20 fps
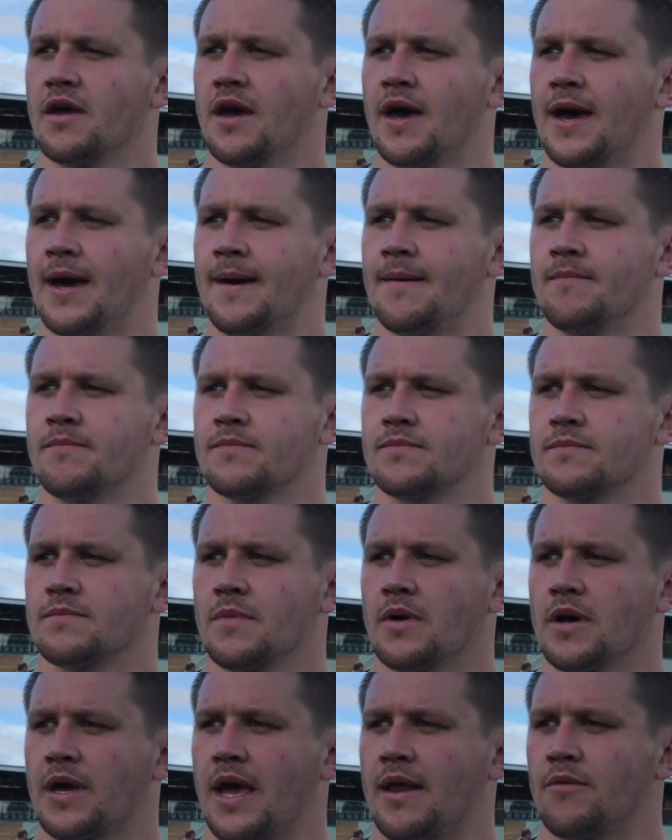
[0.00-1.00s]
Um,
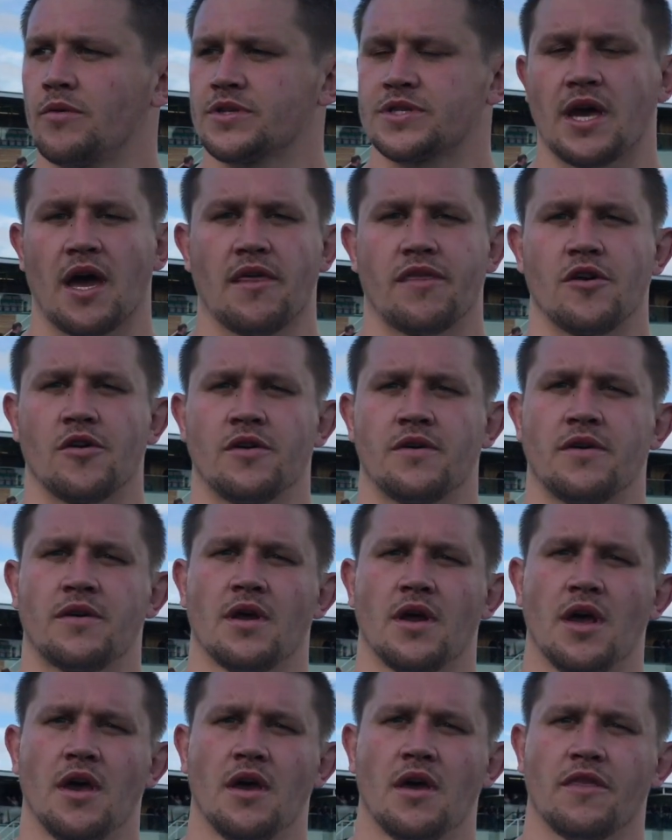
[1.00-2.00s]
again, start our third
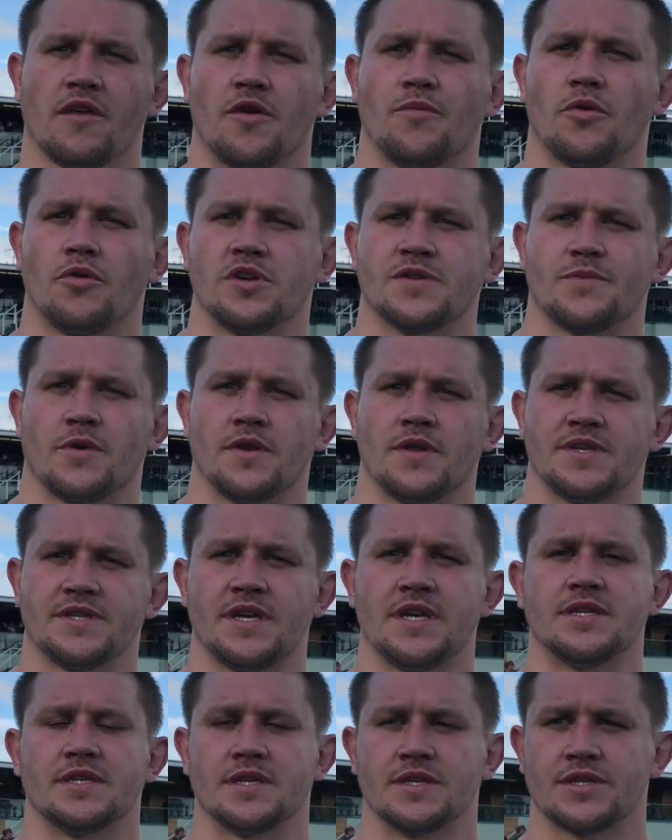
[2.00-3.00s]
third bonus point of the
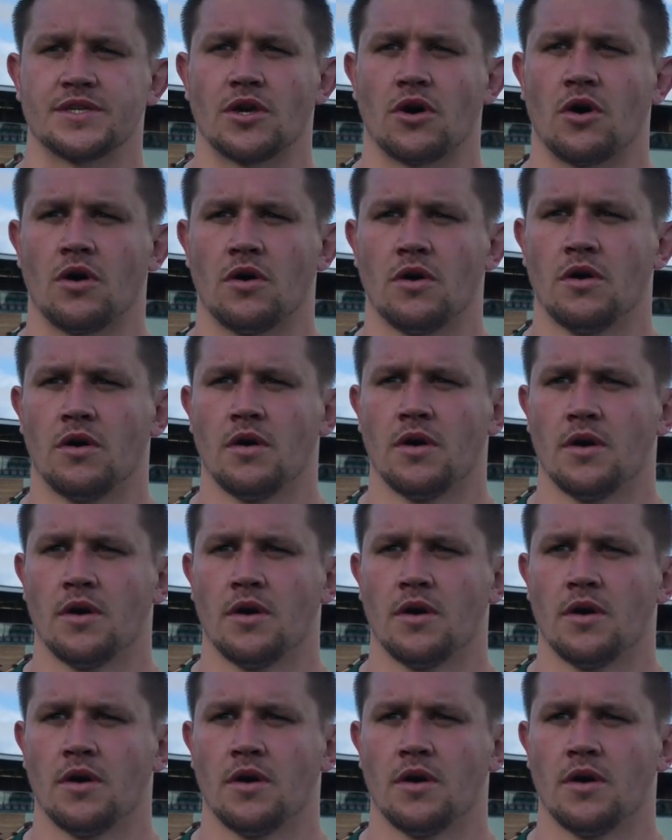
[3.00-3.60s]
season? So